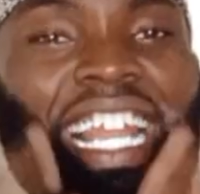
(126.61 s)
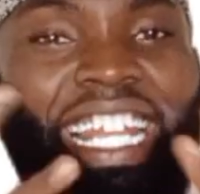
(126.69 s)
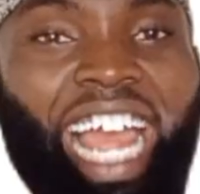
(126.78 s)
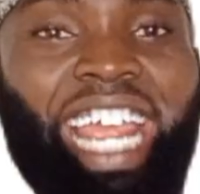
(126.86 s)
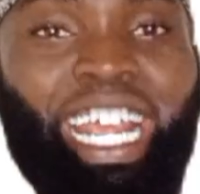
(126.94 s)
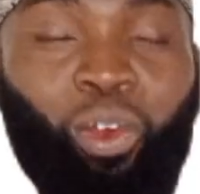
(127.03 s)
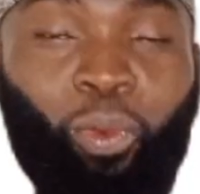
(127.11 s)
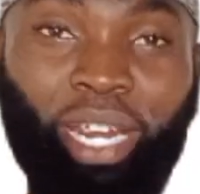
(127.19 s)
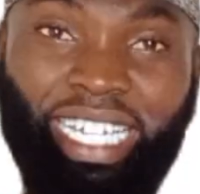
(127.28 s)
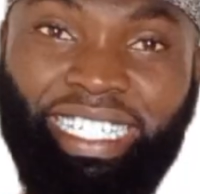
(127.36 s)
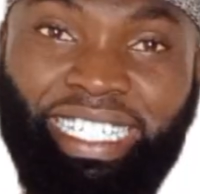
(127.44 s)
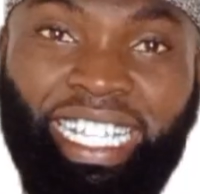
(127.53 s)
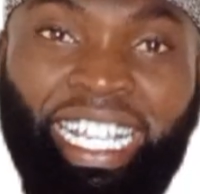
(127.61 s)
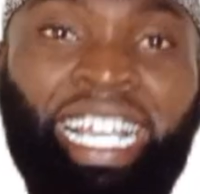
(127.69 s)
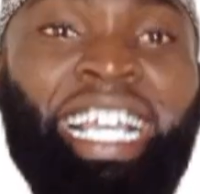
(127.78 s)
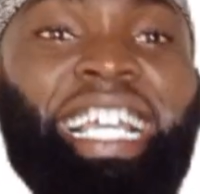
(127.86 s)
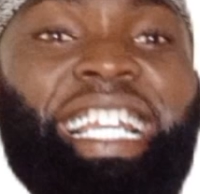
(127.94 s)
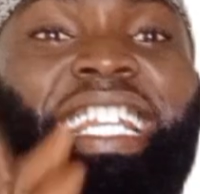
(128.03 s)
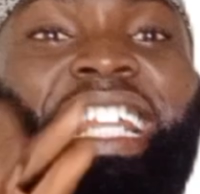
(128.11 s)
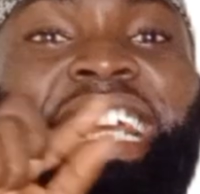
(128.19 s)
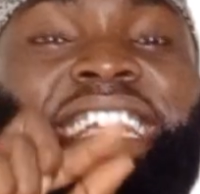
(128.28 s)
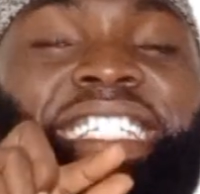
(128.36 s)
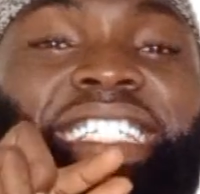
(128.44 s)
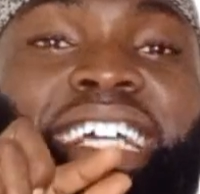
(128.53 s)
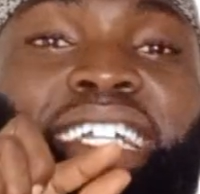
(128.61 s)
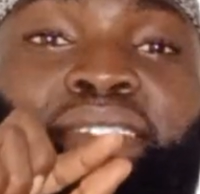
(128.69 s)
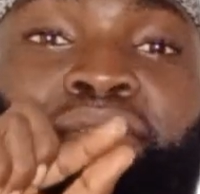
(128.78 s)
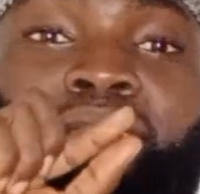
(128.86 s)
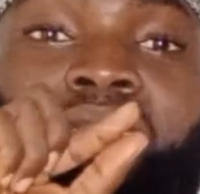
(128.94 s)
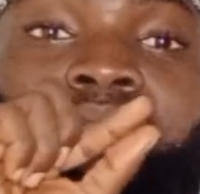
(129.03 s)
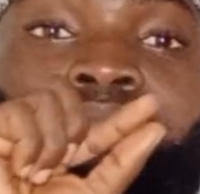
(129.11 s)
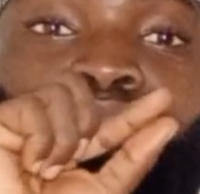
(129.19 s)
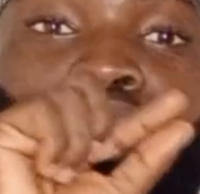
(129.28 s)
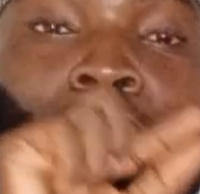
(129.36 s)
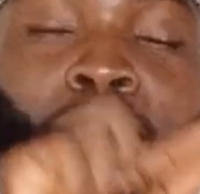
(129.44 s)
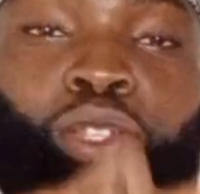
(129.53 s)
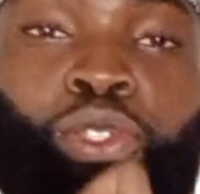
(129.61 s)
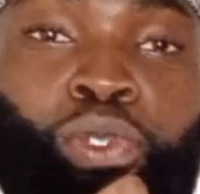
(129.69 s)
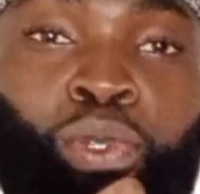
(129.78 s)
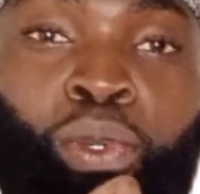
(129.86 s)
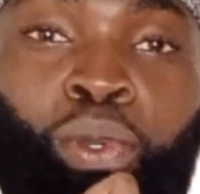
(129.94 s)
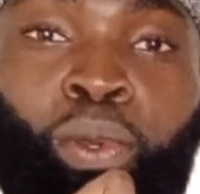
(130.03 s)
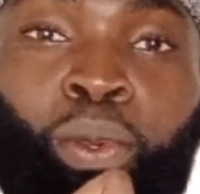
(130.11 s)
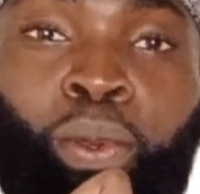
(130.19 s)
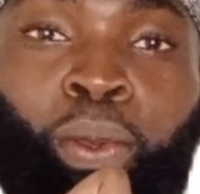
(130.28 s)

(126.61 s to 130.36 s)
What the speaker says: Like we can say Laysat Fatimatu